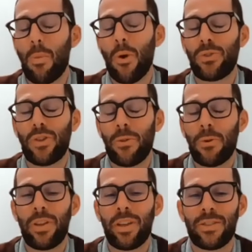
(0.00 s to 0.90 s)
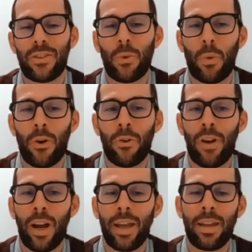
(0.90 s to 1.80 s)
most other things in the world,
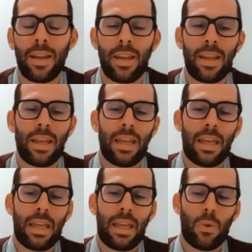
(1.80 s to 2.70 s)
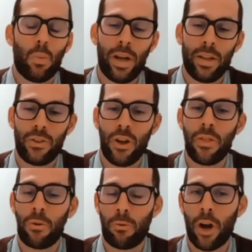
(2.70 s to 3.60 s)
right? When it's
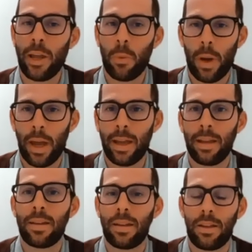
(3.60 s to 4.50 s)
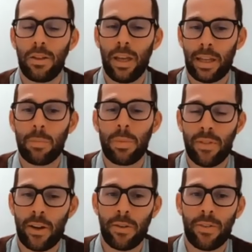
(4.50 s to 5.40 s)
done the right way, it can be
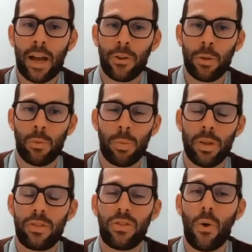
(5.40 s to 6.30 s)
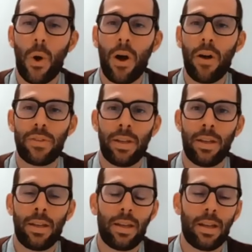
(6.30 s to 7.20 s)
very valuable. But so often,
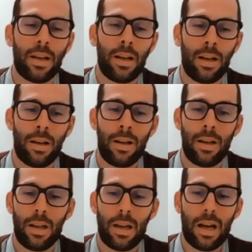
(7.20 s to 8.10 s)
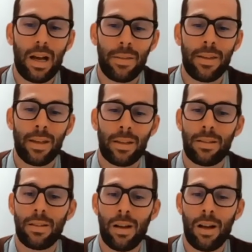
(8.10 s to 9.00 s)
uh, I think
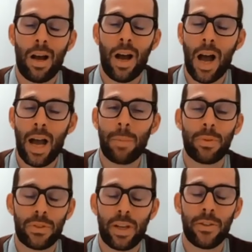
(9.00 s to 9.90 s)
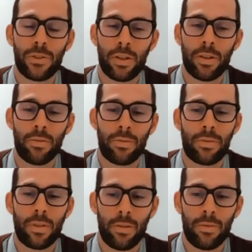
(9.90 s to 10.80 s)
a high percentage of,
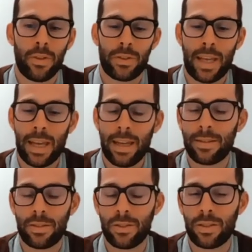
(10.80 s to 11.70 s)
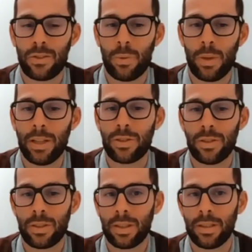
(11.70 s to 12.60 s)
of this cases and
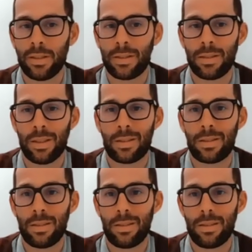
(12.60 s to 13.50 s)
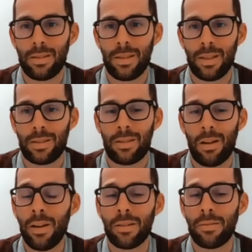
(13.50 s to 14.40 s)
situations is it's, it's
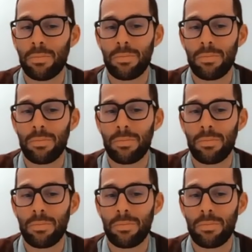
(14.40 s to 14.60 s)
done